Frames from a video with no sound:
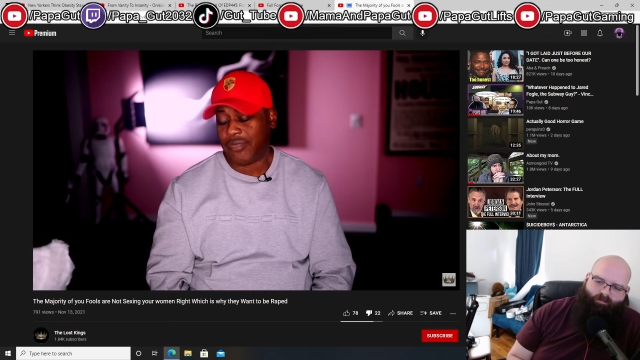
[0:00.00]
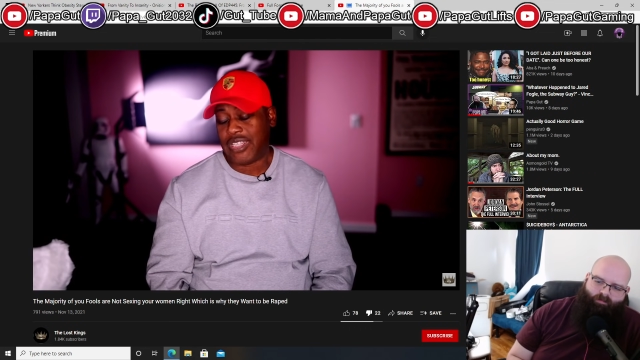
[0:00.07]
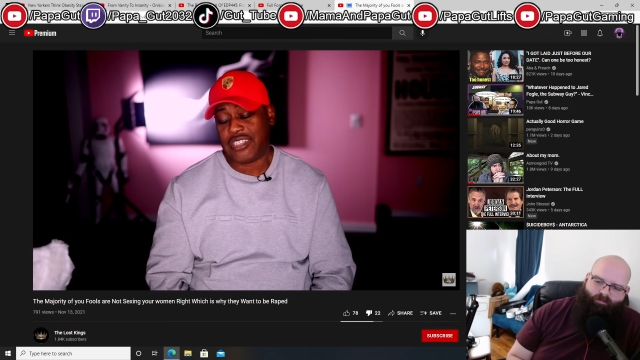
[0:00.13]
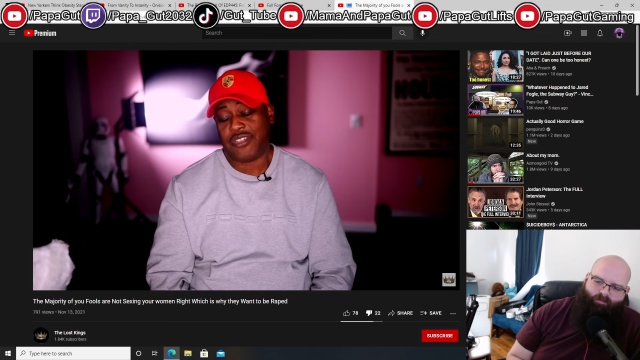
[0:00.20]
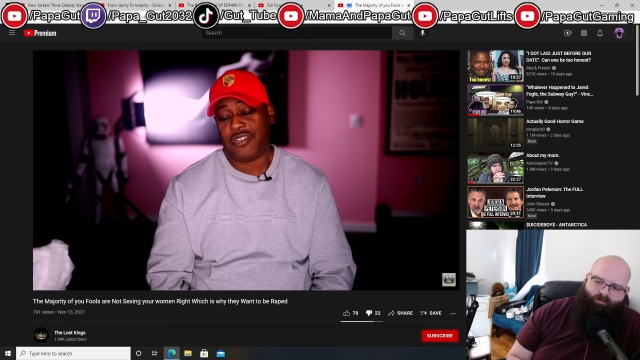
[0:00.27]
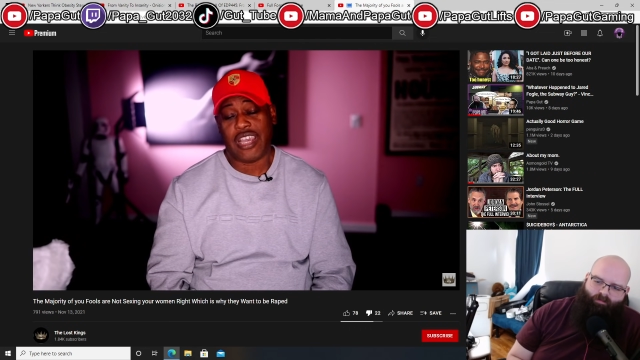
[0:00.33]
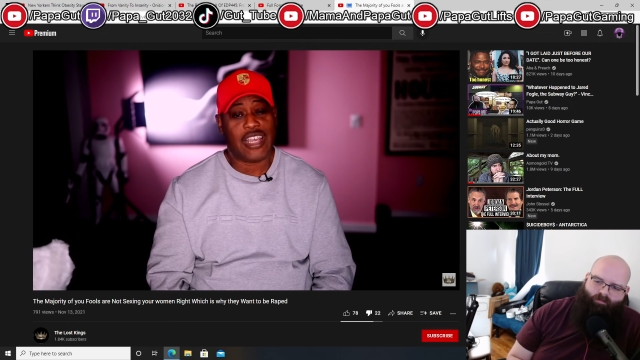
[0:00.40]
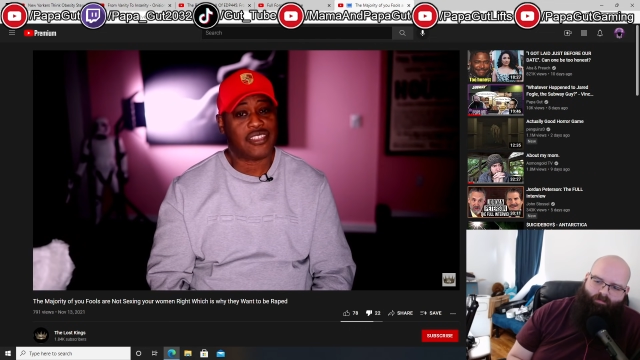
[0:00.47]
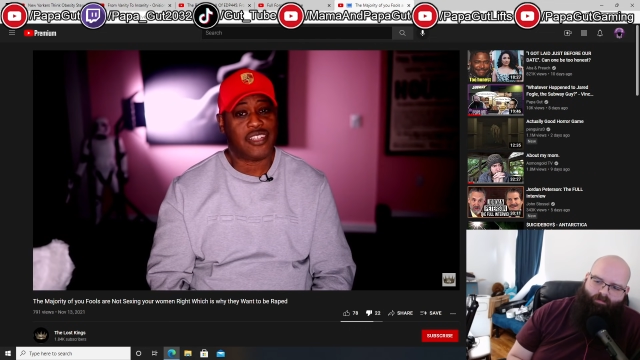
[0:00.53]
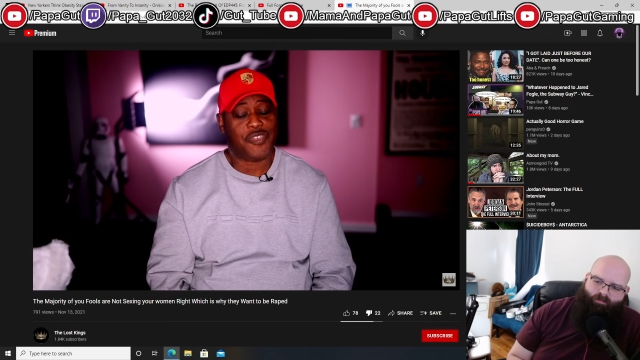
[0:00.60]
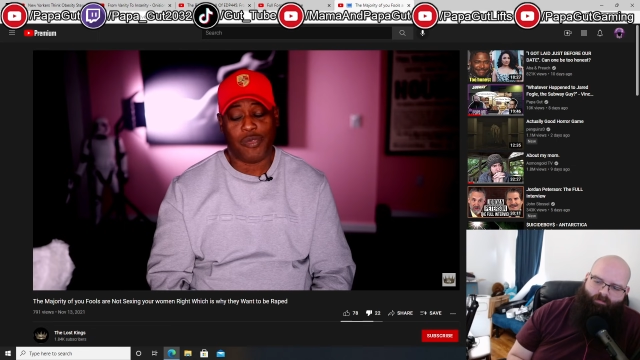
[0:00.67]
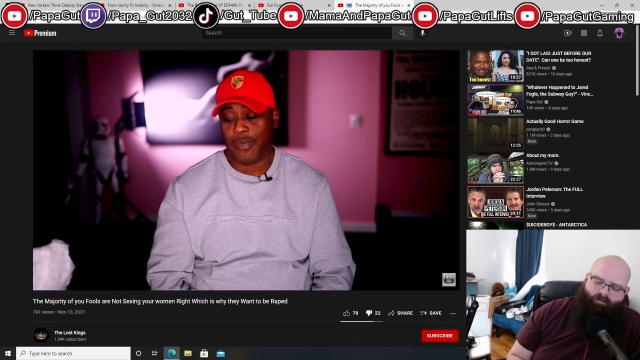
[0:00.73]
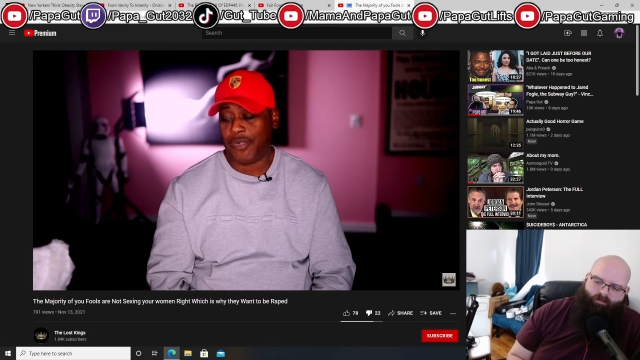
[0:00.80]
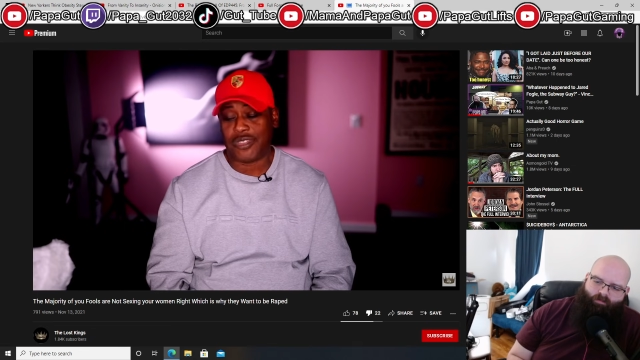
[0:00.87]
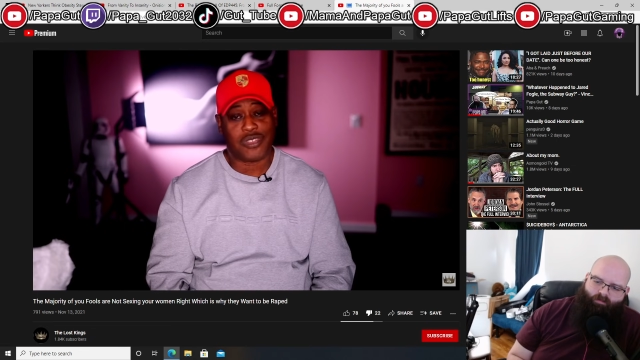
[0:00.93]
What I tell you guys,
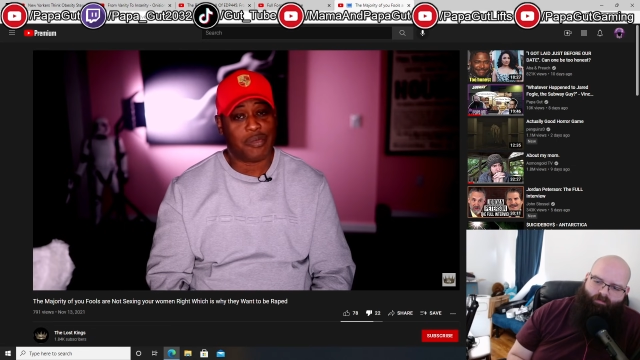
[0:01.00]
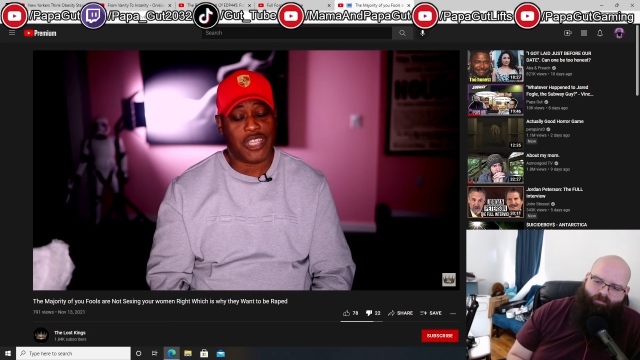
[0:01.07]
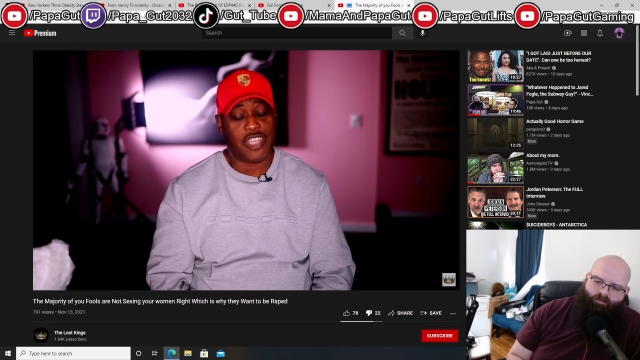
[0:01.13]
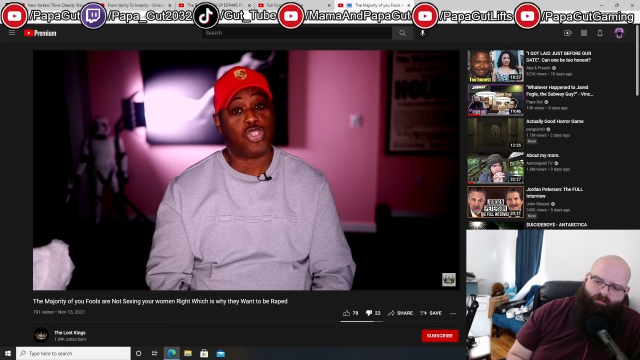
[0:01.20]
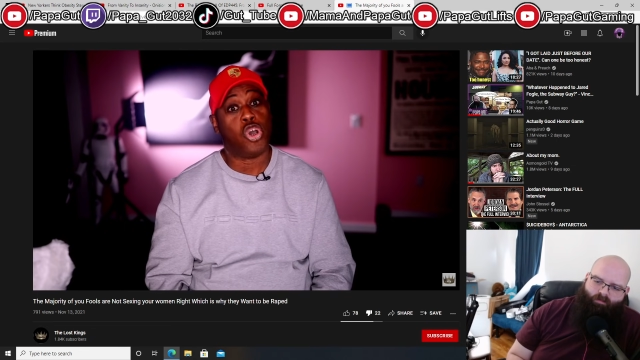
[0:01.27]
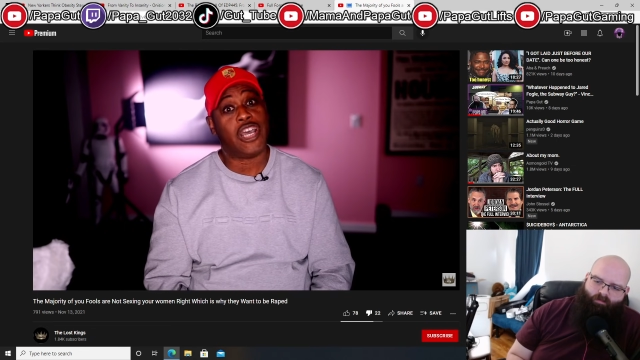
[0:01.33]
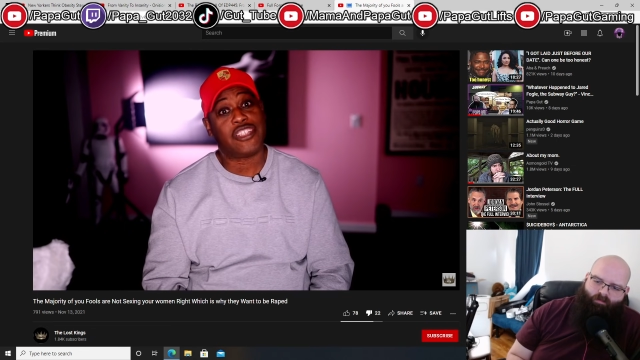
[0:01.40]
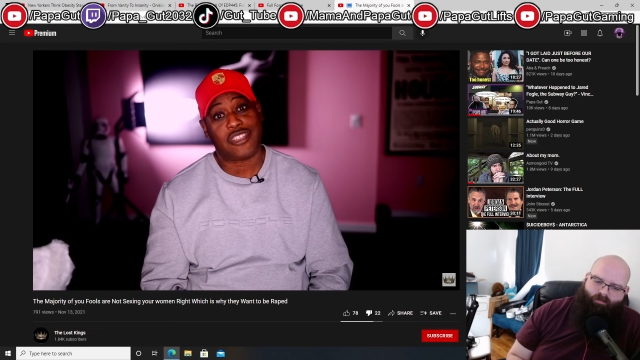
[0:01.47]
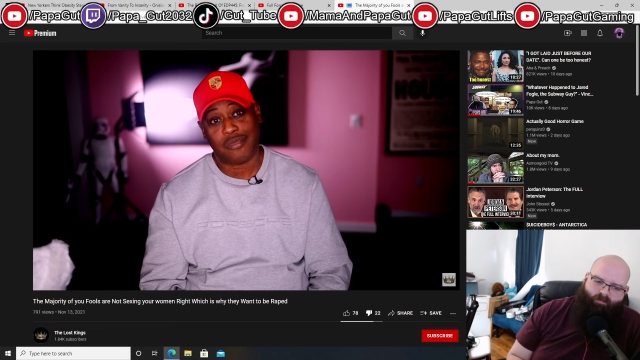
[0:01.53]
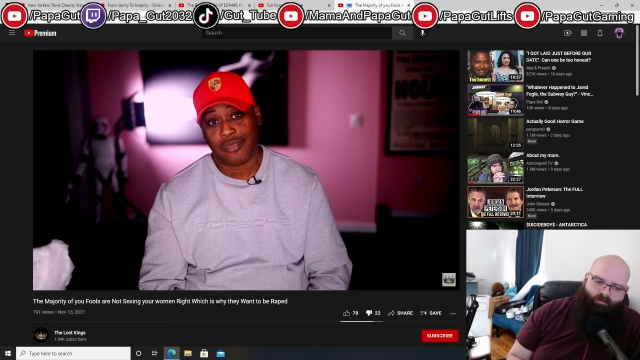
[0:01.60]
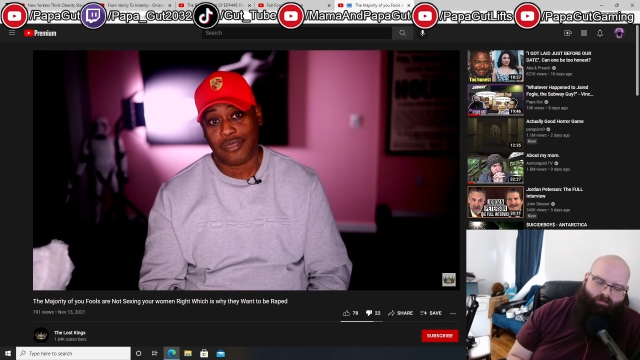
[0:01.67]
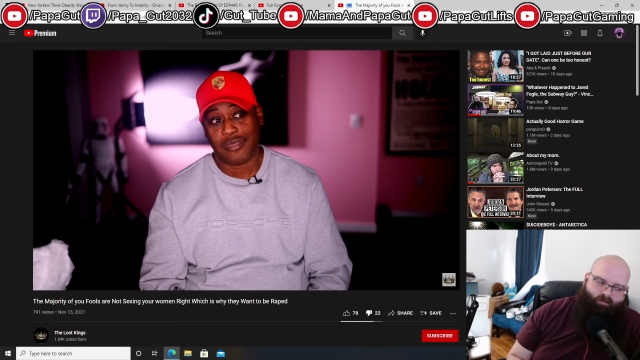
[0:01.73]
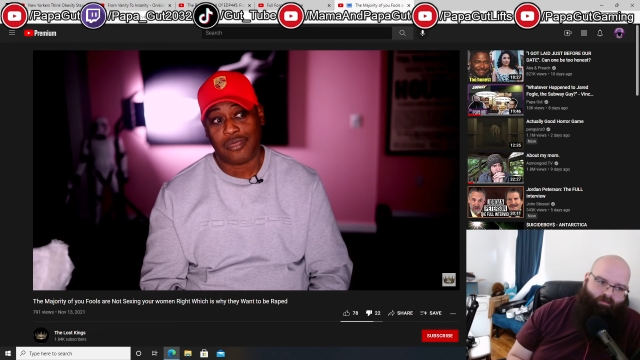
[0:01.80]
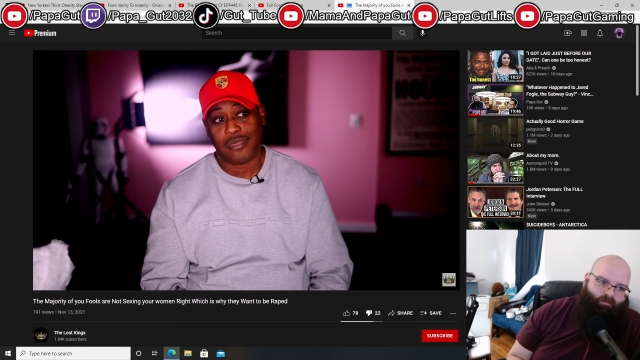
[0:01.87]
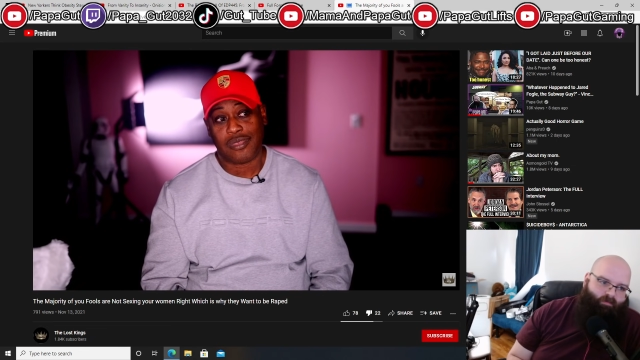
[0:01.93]
if your woman wants to do something kinky, do it.
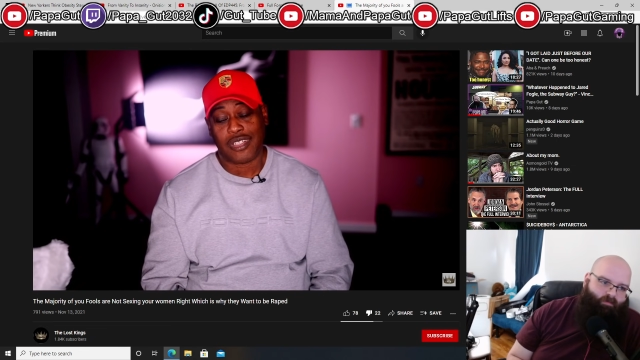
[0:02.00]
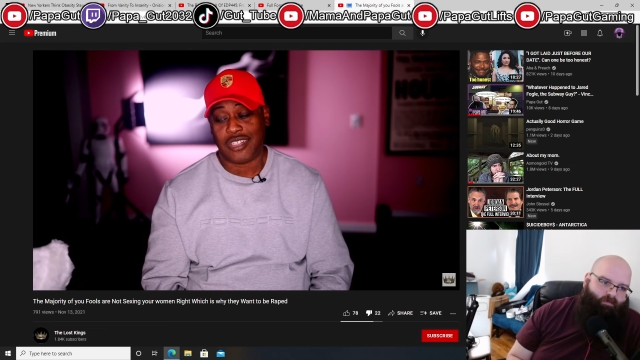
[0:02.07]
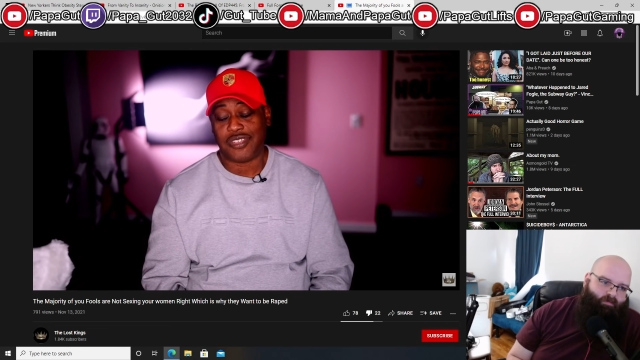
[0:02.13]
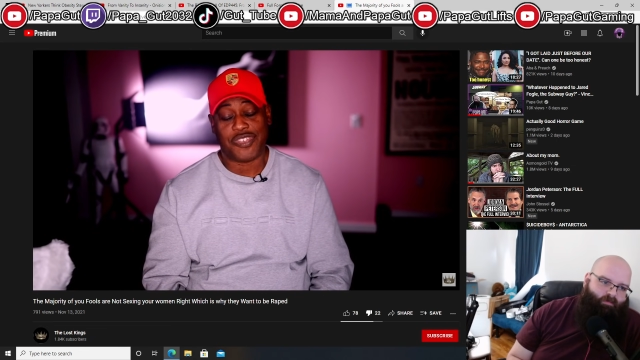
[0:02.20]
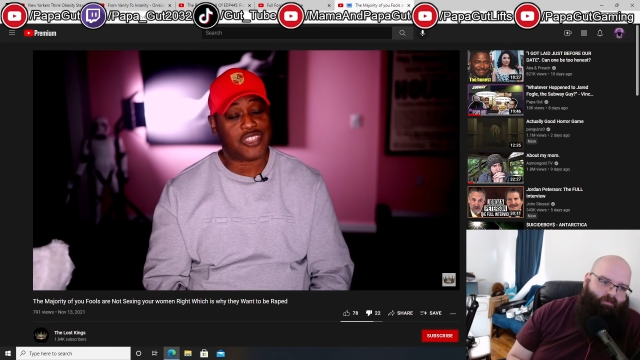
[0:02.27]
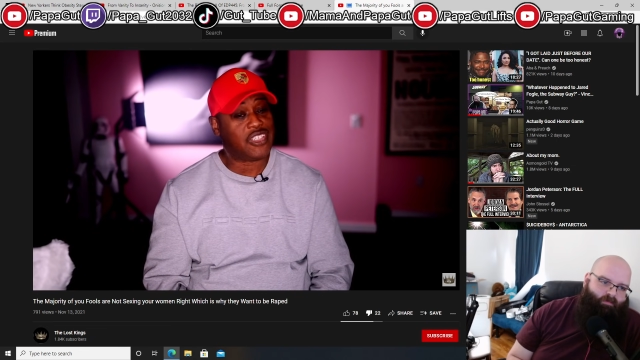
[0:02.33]
Because